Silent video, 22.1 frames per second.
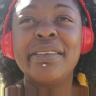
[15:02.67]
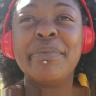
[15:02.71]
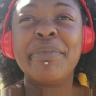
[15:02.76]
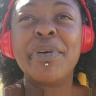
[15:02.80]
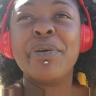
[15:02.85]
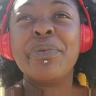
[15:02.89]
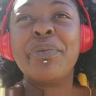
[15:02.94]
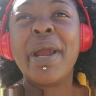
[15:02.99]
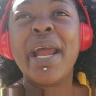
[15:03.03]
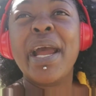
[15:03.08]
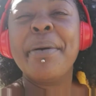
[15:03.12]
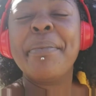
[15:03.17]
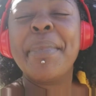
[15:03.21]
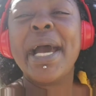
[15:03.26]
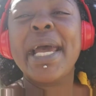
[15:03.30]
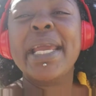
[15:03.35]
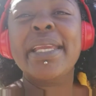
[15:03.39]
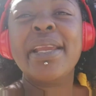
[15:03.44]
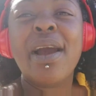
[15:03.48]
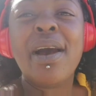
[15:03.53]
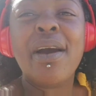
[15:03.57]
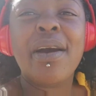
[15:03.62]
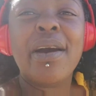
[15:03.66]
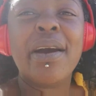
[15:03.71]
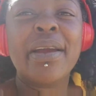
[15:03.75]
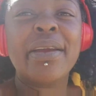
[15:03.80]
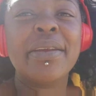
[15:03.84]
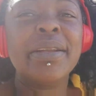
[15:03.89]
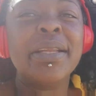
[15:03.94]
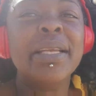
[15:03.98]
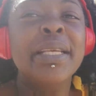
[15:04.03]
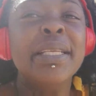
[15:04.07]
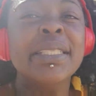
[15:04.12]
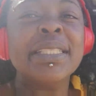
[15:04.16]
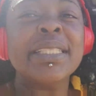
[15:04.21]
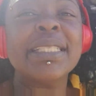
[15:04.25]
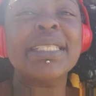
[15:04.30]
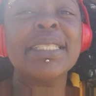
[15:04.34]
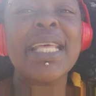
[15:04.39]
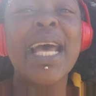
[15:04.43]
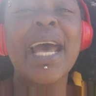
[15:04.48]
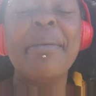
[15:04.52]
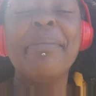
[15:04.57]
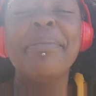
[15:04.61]
from around my yard to
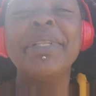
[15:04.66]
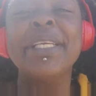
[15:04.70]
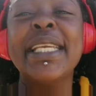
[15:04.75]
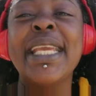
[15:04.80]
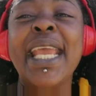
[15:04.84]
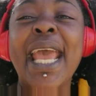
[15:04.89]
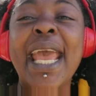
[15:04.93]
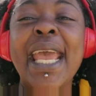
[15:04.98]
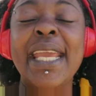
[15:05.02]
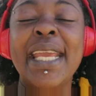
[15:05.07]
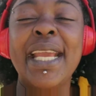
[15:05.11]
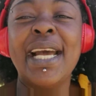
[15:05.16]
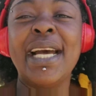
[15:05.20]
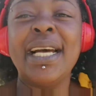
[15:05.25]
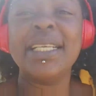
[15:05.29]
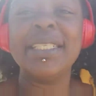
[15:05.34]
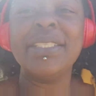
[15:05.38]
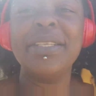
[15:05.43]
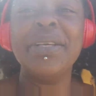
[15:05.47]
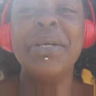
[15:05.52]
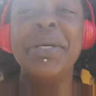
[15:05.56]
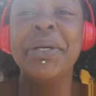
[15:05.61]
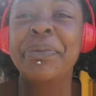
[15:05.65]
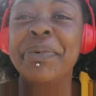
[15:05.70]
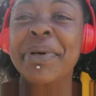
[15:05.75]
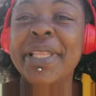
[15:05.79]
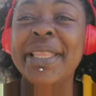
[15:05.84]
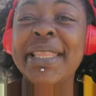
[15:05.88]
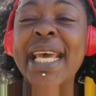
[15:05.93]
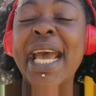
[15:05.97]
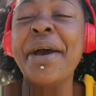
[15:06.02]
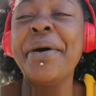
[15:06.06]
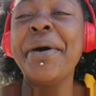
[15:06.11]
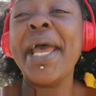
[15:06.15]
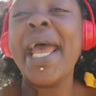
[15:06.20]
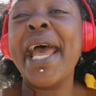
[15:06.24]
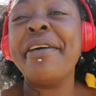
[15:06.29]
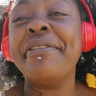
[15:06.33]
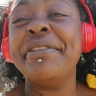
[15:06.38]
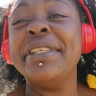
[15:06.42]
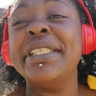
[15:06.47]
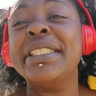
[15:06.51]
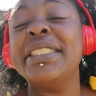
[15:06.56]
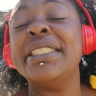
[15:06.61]
stop the chaos without
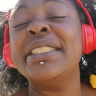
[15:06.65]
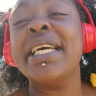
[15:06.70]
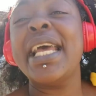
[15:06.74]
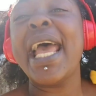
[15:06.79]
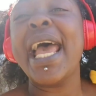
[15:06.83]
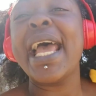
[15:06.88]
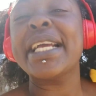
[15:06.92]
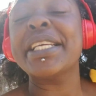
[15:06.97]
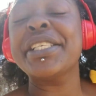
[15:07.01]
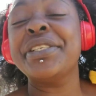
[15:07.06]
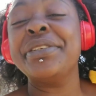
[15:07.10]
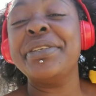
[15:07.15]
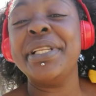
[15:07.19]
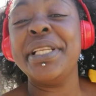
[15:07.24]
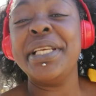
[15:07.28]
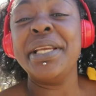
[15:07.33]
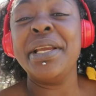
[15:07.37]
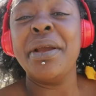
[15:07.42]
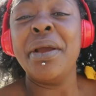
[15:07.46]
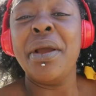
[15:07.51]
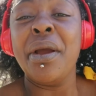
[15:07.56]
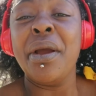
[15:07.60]
having to actually